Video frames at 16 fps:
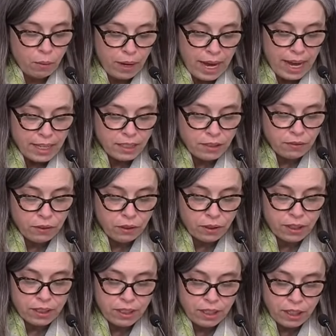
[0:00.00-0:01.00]
We ask for
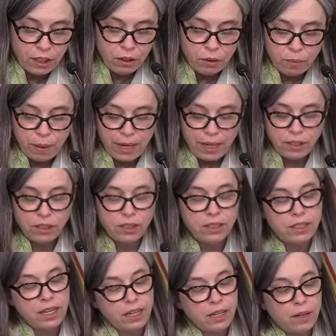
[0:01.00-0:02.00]
your continued
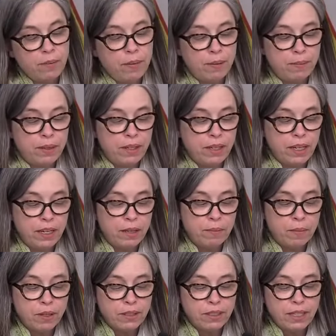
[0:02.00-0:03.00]
patience and commitment in
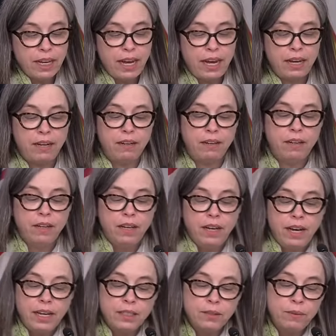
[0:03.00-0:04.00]
the months ahead
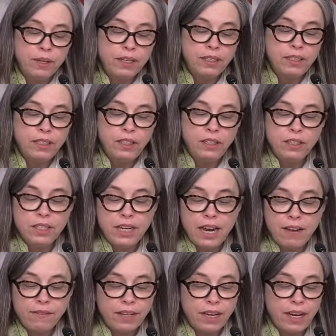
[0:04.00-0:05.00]
as we continue
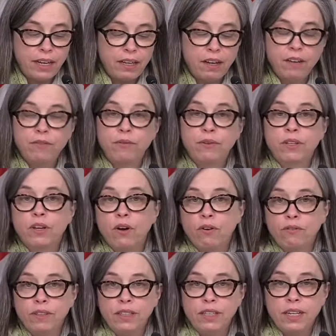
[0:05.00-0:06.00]
to navigate life with
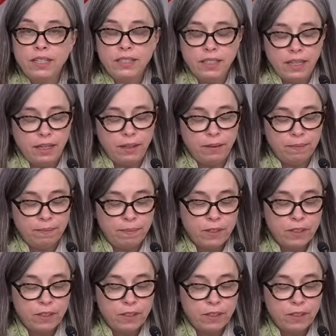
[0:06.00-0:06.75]
COVID-19.